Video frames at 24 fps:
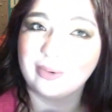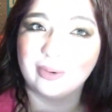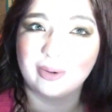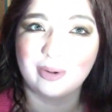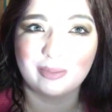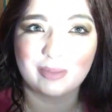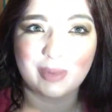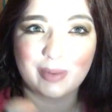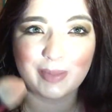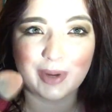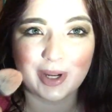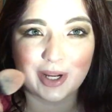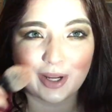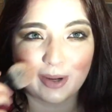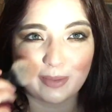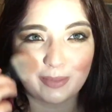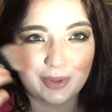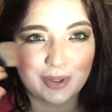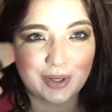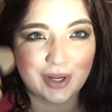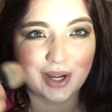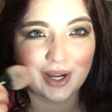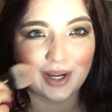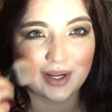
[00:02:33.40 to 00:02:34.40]
I ruined my makeup,
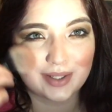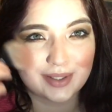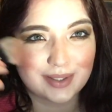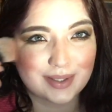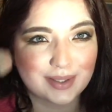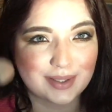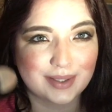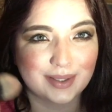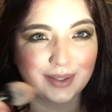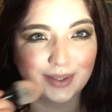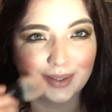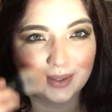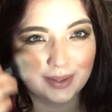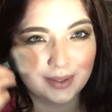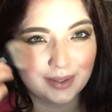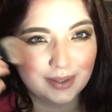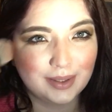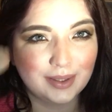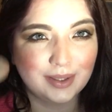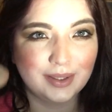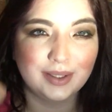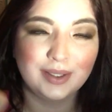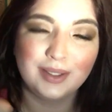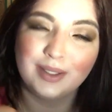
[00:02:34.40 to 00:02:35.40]
you guys.
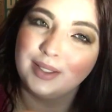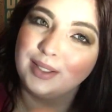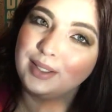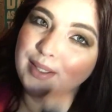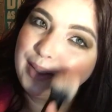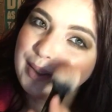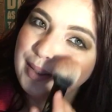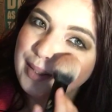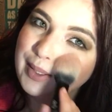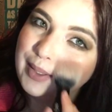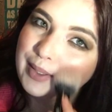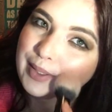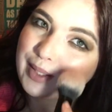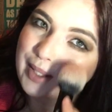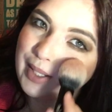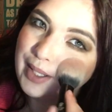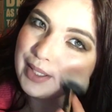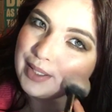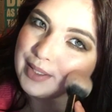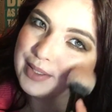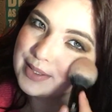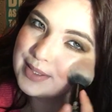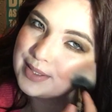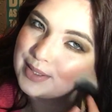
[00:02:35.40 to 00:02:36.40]

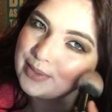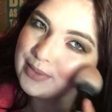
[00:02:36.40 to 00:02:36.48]
Okay,